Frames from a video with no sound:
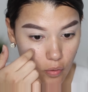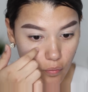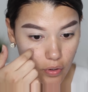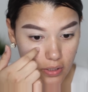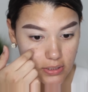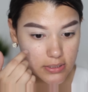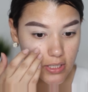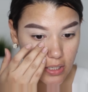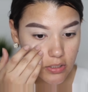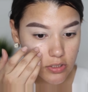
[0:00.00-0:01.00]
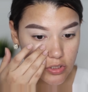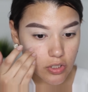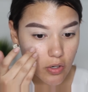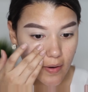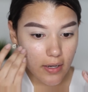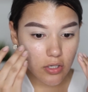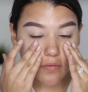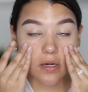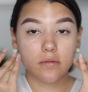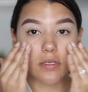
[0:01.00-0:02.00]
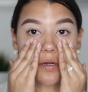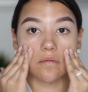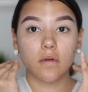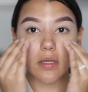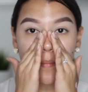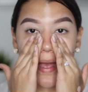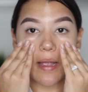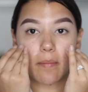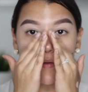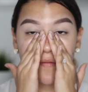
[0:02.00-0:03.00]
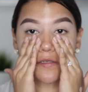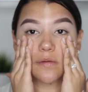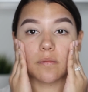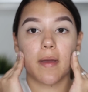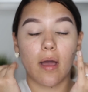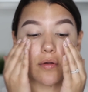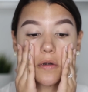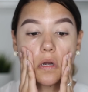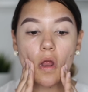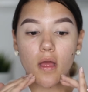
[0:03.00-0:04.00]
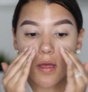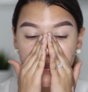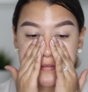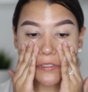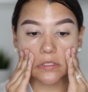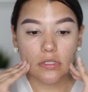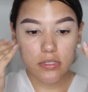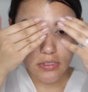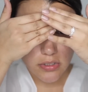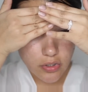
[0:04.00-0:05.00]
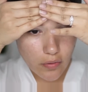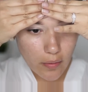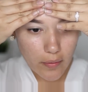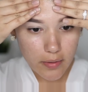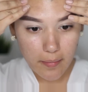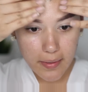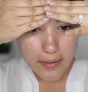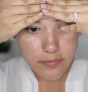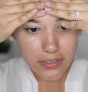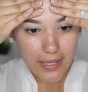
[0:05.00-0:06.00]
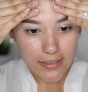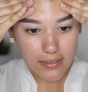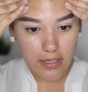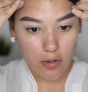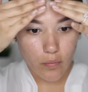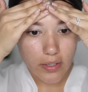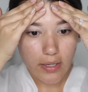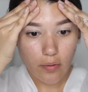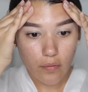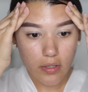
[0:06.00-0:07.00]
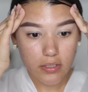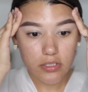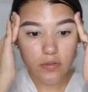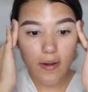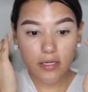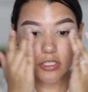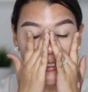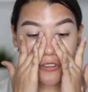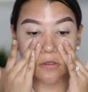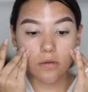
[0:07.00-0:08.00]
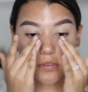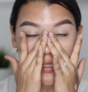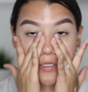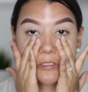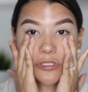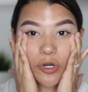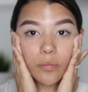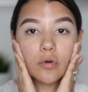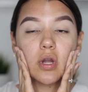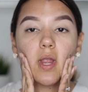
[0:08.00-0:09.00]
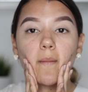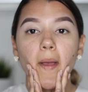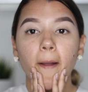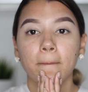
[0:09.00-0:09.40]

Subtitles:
oily skin, so I knew that I was going to really pack my face with powder since, you know, I wanted my makeup to last and I didn't want to get oily. So I just used this strobe cream